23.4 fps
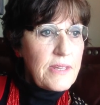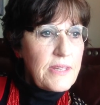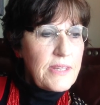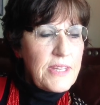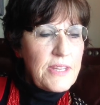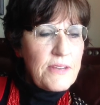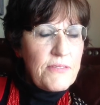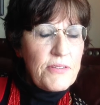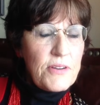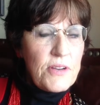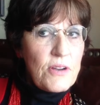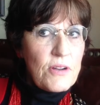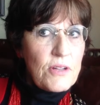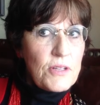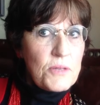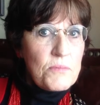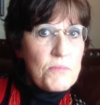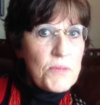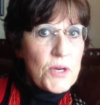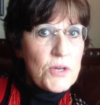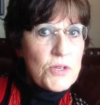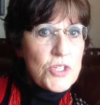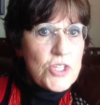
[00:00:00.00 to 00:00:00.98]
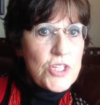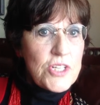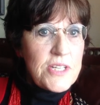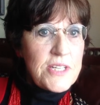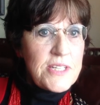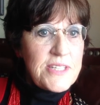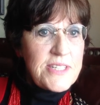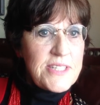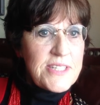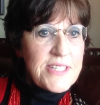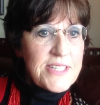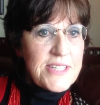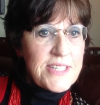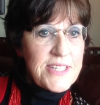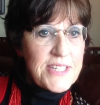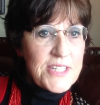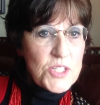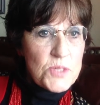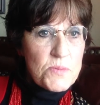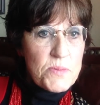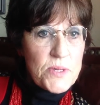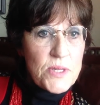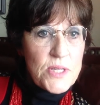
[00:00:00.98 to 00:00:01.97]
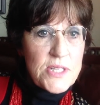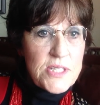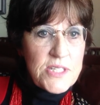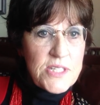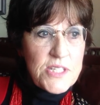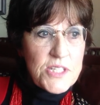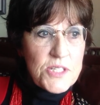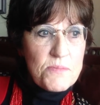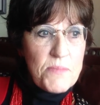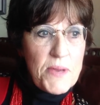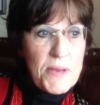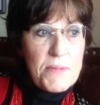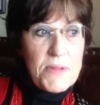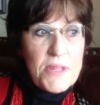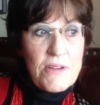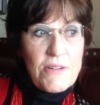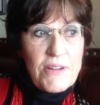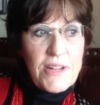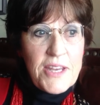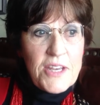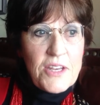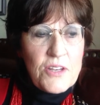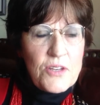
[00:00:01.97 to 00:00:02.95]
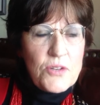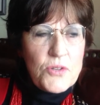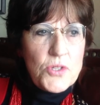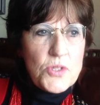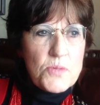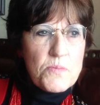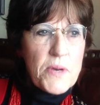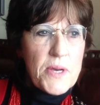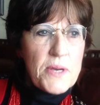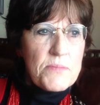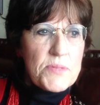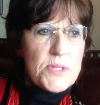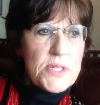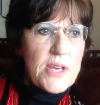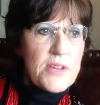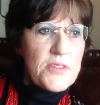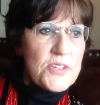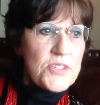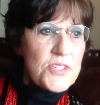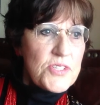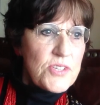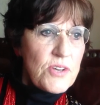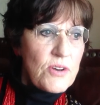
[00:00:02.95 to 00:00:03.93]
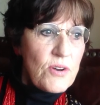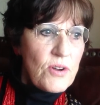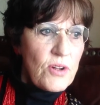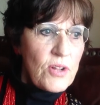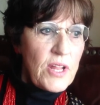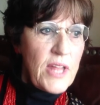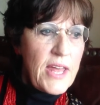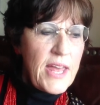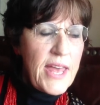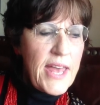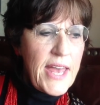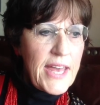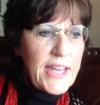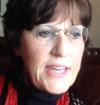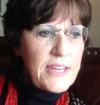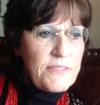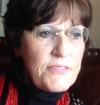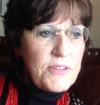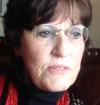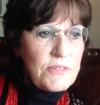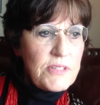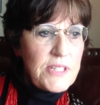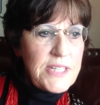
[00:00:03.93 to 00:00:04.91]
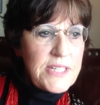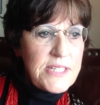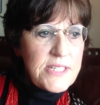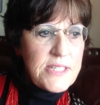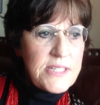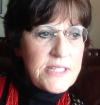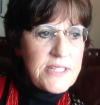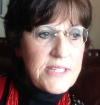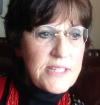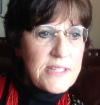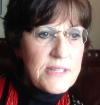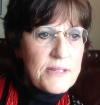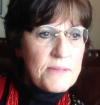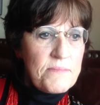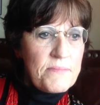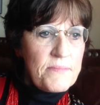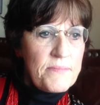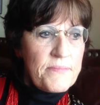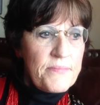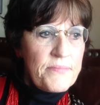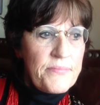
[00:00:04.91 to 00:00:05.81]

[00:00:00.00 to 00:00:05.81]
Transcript: difficult emotions and experiences, maybe they're like goosebumps on the soul, and if you listen to them,